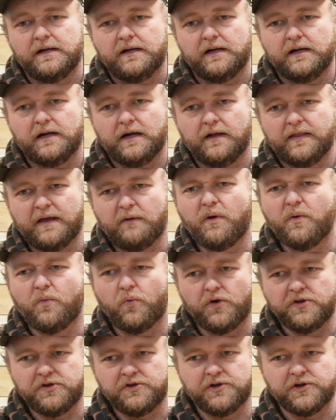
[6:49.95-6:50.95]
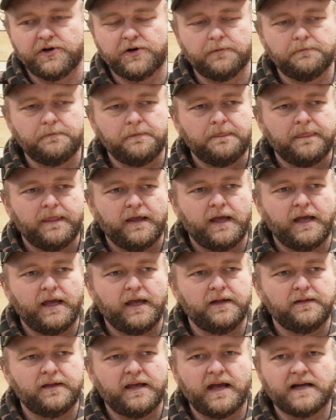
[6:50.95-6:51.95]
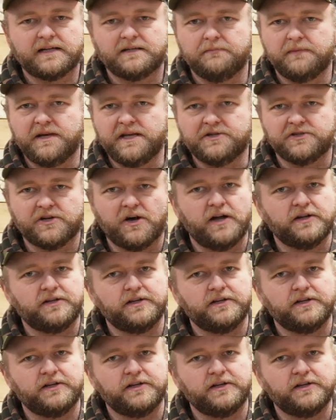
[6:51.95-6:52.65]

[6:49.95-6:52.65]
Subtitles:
They went 1 year and they got to meet John